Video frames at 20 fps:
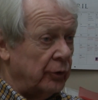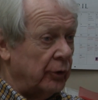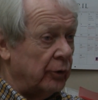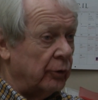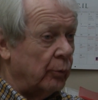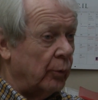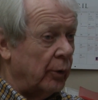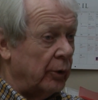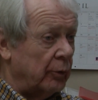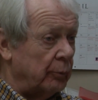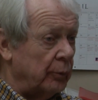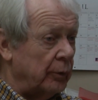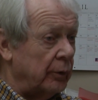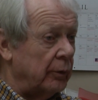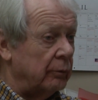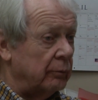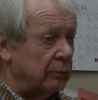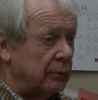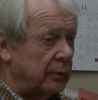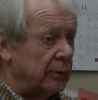year quite a
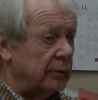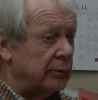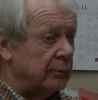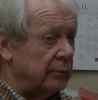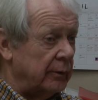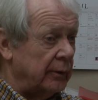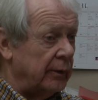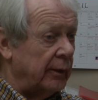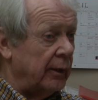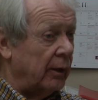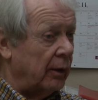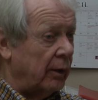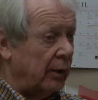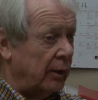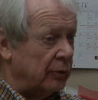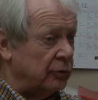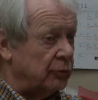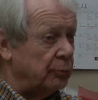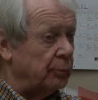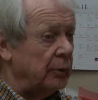bit. He had a lot
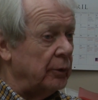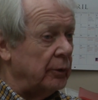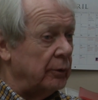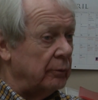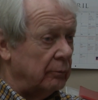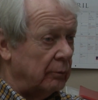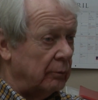of speed,